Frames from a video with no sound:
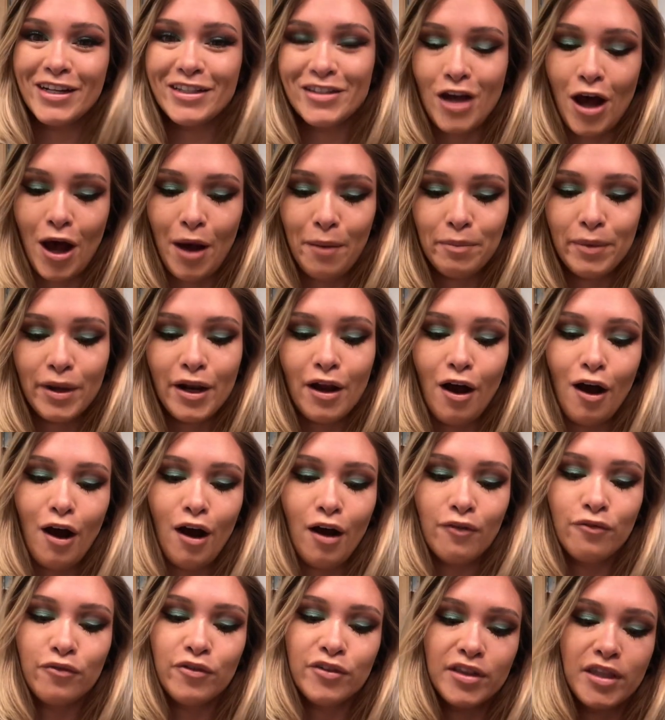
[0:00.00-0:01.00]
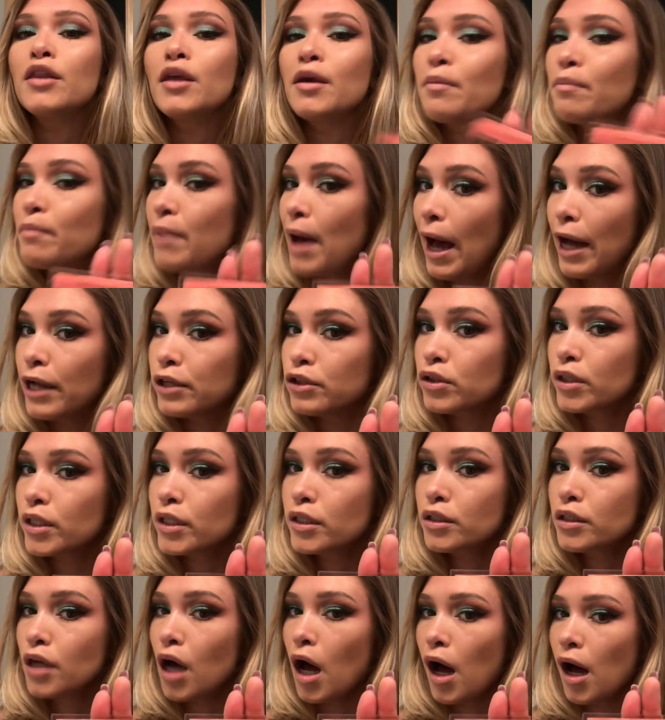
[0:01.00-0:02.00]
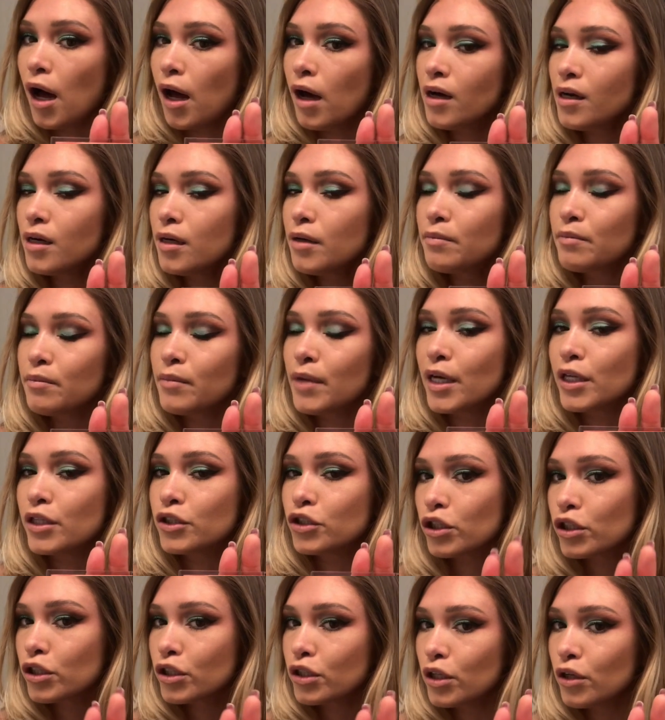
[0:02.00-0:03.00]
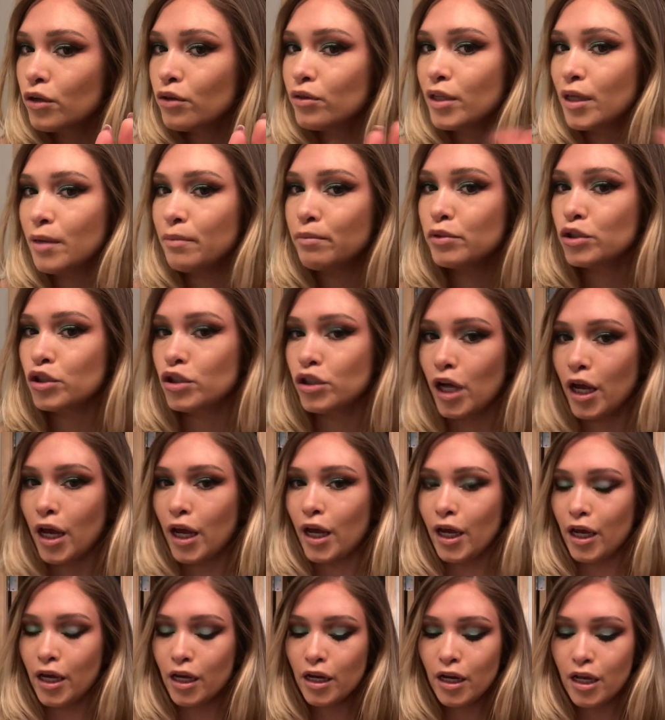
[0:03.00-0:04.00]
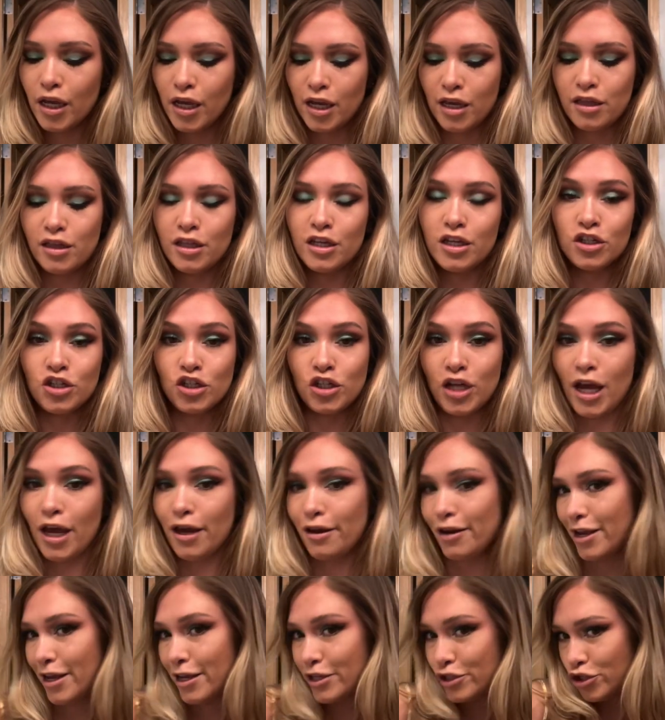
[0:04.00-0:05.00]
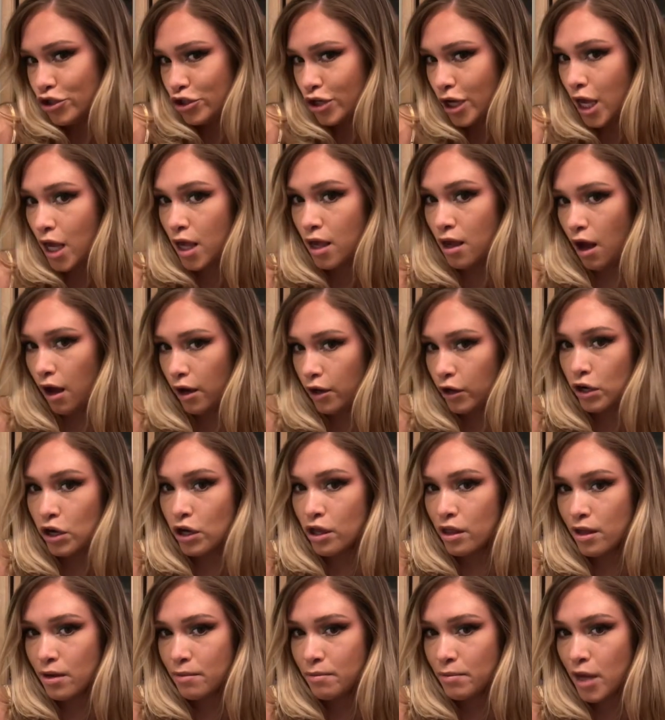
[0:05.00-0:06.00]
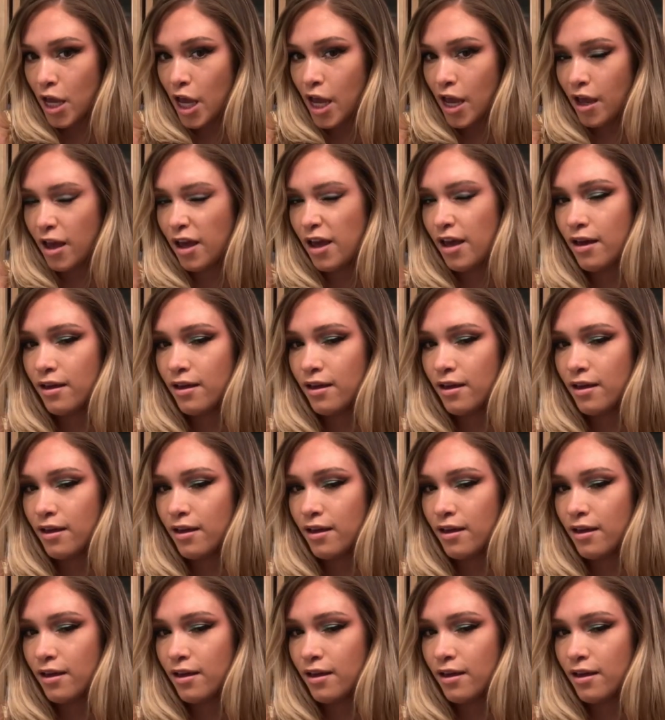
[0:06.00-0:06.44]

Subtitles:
to top it off with the Patrick Ta Major Glow Lip Shine in the shade Is She Younger Than Me?